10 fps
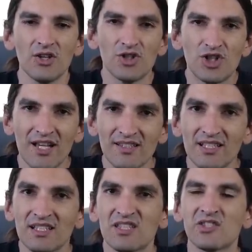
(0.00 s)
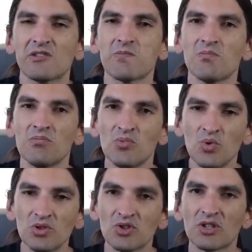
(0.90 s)
just in a
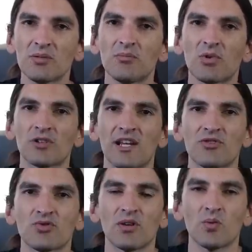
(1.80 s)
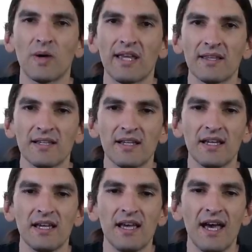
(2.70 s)
smoother, more natural way,
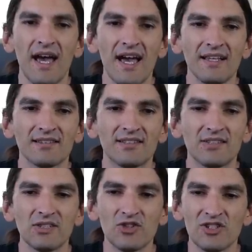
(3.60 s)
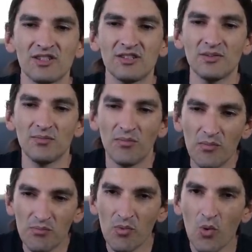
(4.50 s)
and just
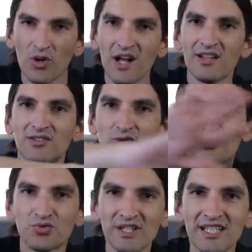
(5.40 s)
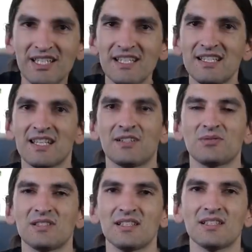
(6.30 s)
more three D
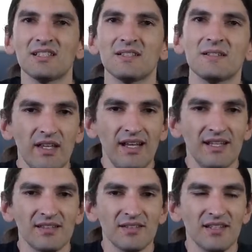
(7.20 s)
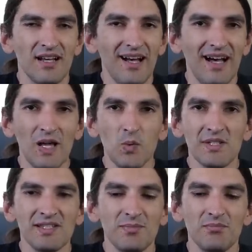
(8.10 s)
sounding. And I
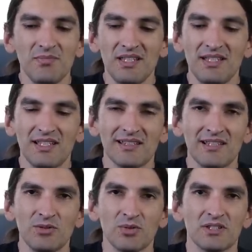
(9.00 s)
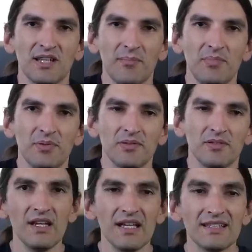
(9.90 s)
was immediately hooked up.
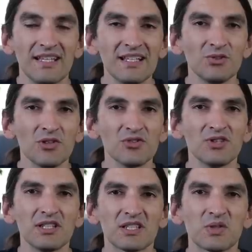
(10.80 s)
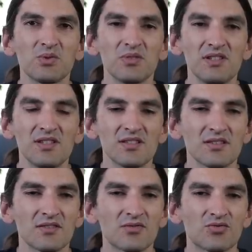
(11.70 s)
And that also
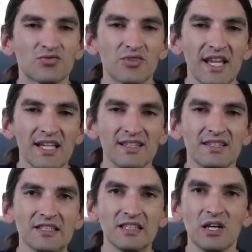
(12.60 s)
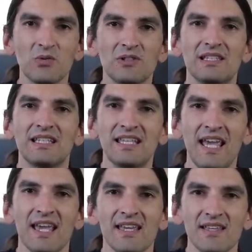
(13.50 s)
includes great tone
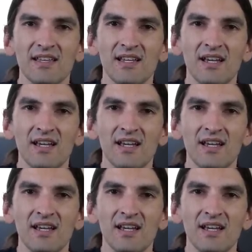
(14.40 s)
decay.